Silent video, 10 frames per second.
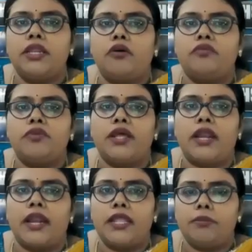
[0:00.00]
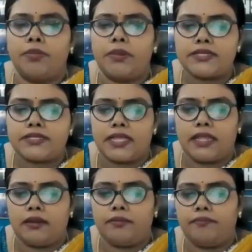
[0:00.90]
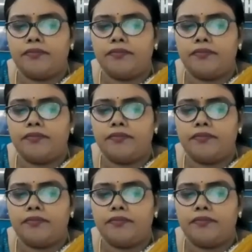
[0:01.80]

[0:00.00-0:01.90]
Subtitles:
Now we are adding plus L.